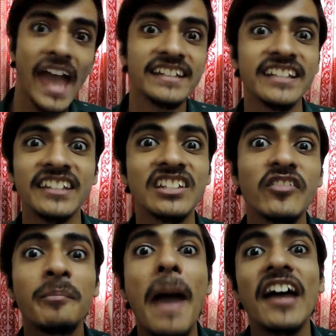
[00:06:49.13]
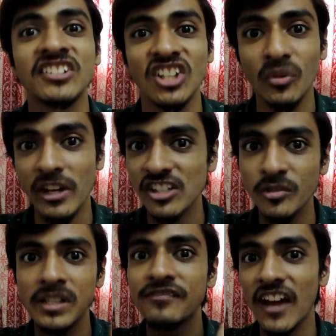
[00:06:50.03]
And it doesn't even matter whether you've
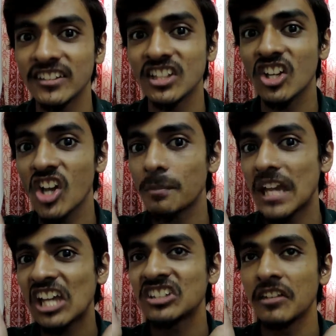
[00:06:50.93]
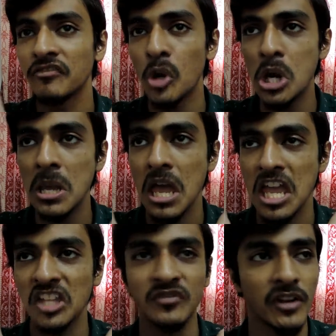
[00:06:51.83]
been fasting or not because the food
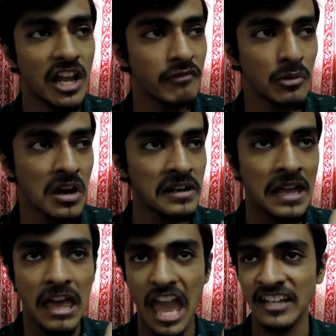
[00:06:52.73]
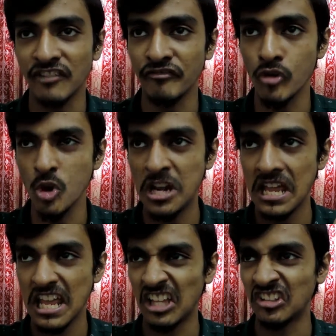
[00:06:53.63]
is for everyone and the food
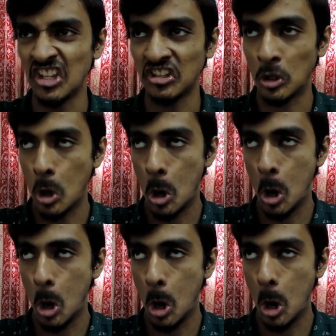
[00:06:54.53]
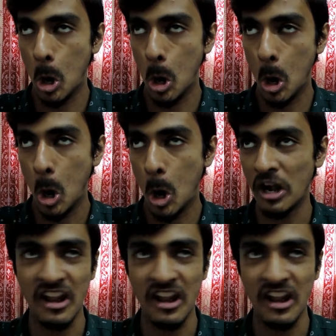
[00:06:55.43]
is just good